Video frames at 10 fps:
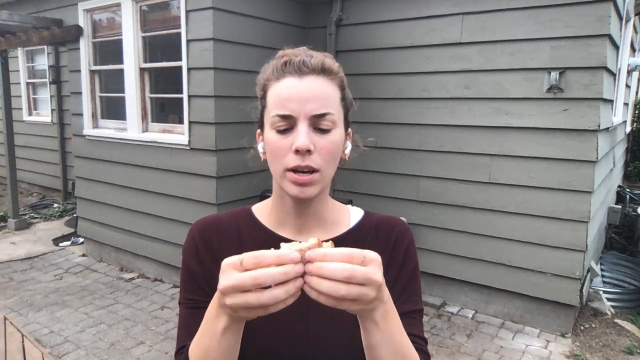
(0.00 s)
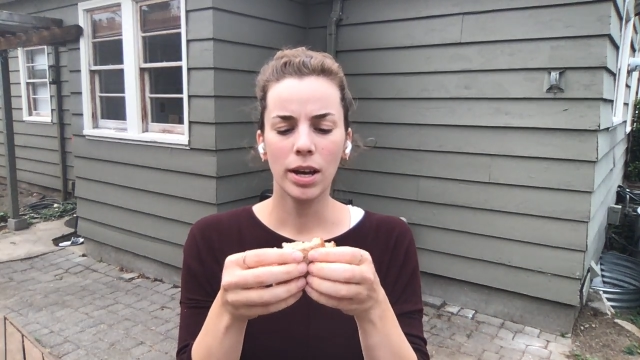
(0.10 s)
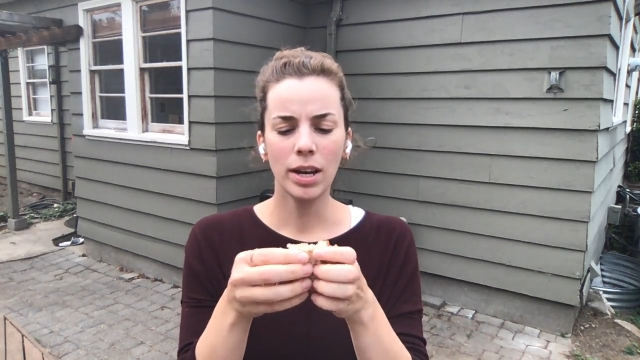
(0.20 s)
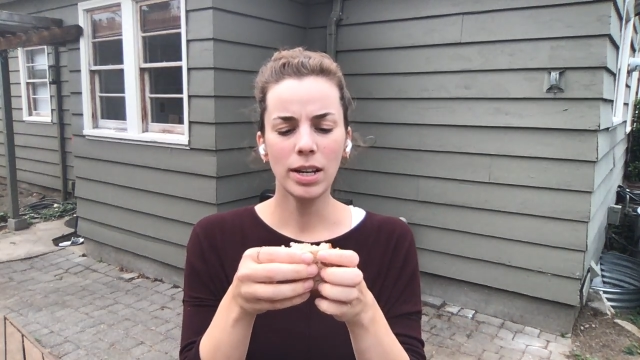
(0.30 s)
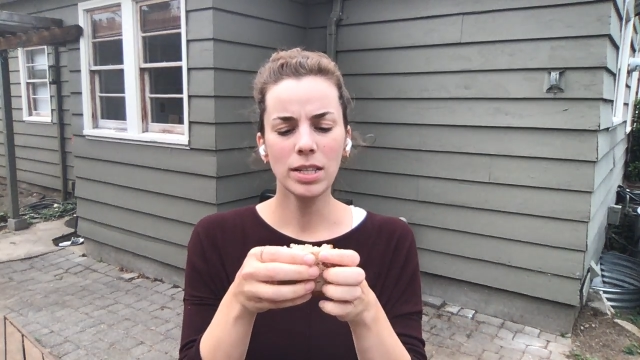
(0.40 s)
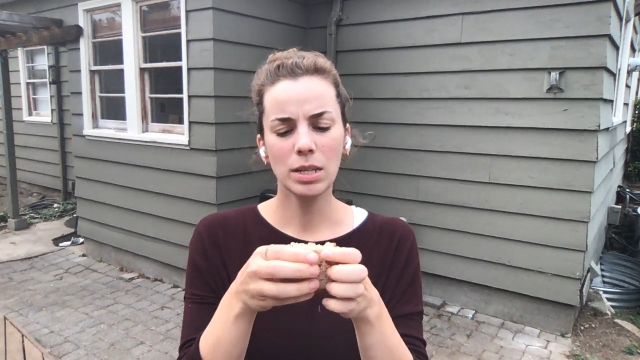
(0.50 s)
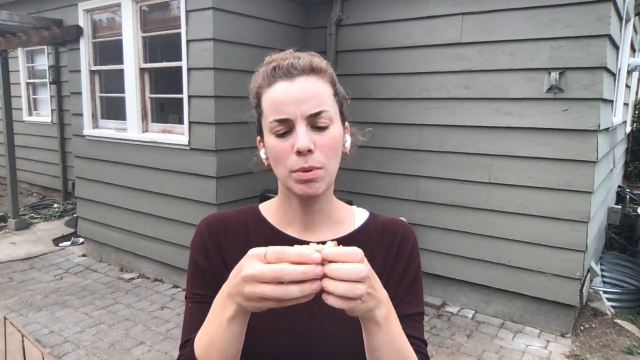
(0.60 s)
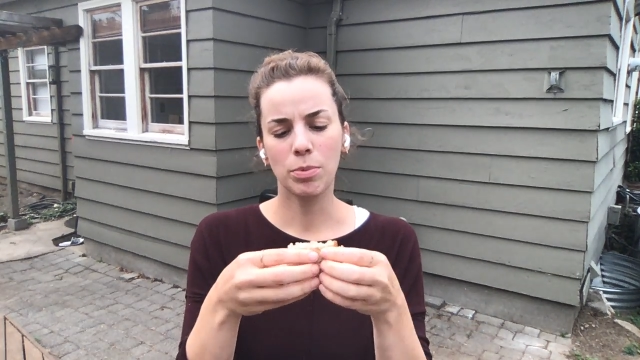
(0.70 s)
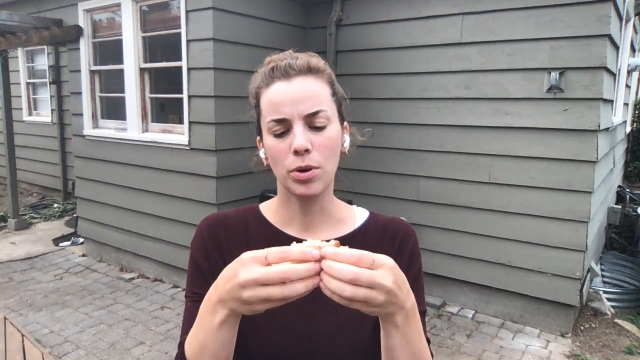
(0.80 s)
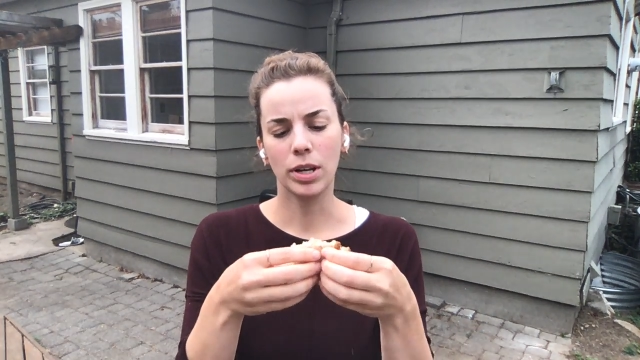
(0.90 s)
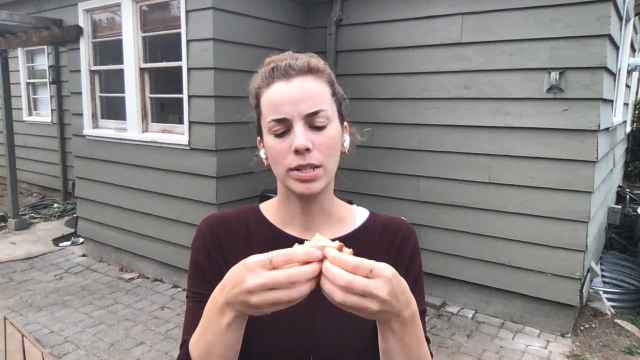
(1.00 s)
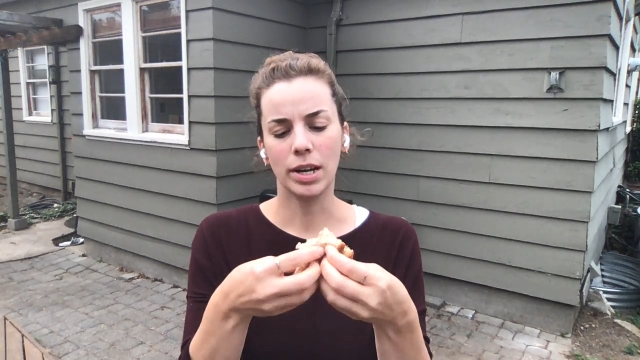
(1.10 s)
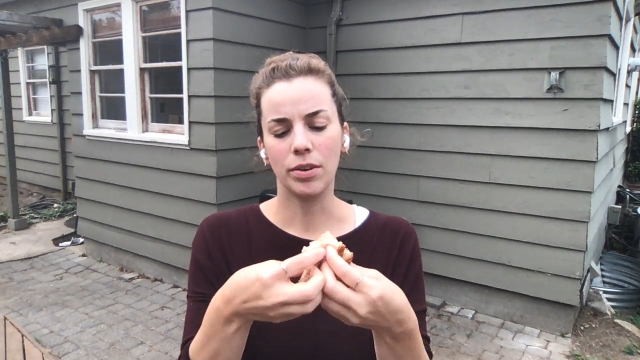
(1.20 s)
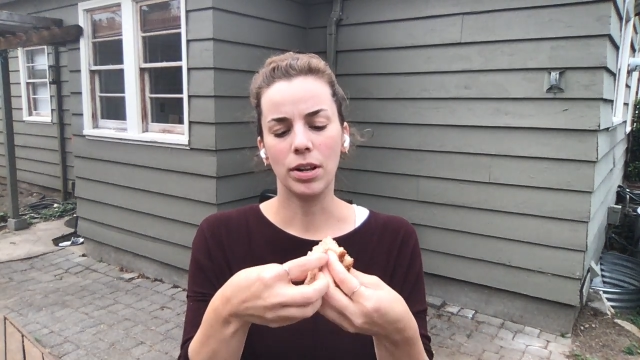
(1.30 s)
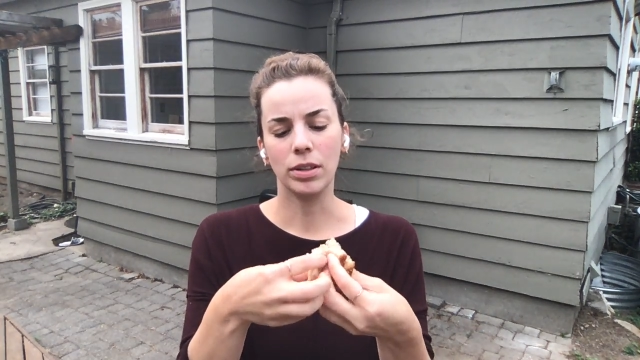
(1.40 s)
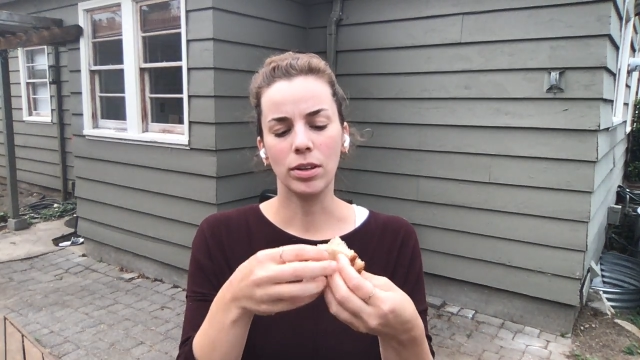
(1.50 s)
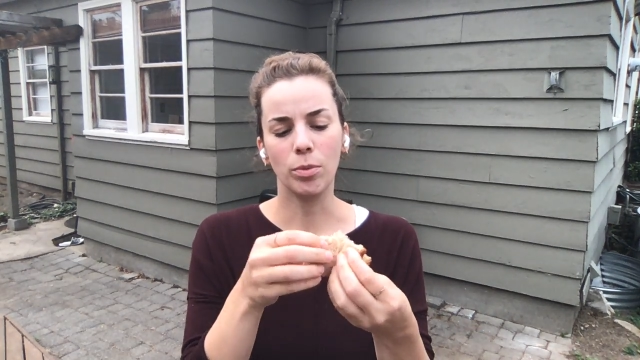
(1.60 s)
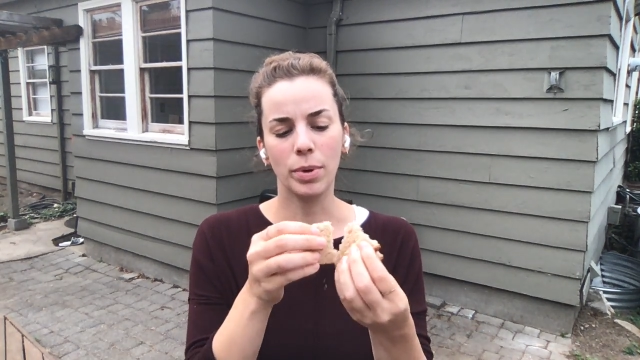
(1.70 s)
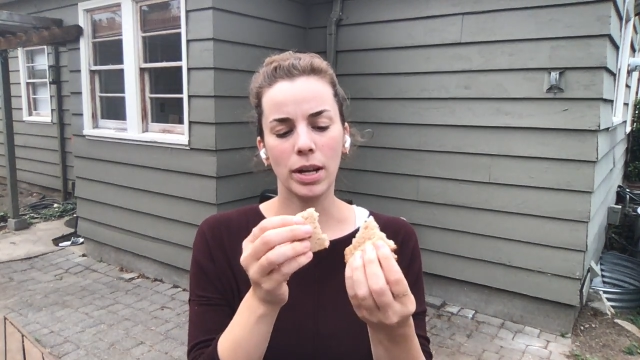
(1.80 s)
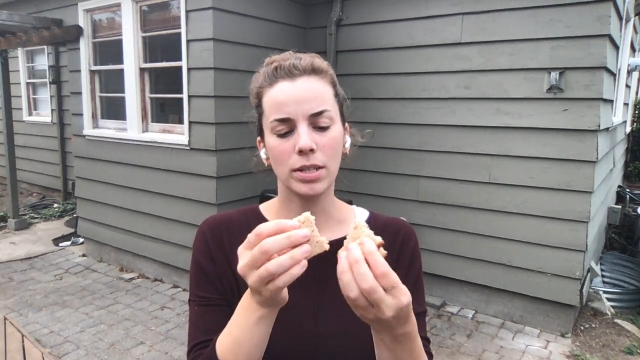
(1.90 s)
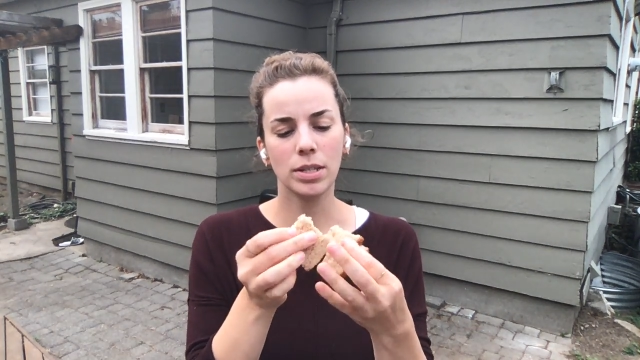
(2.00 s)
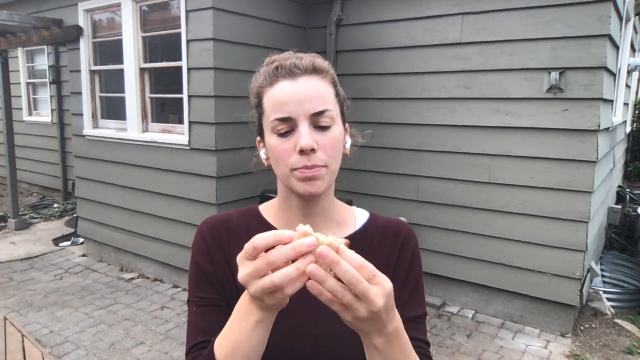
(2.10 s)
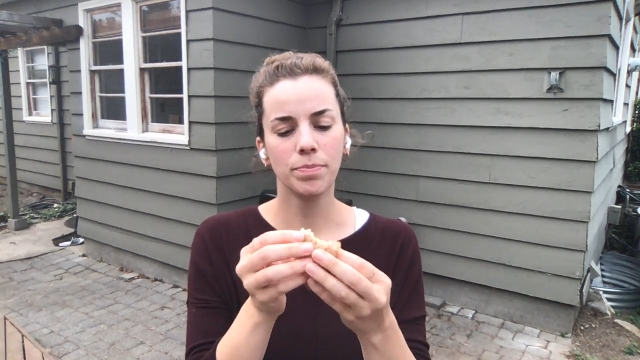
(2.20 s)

it needs to be broken down a little bit.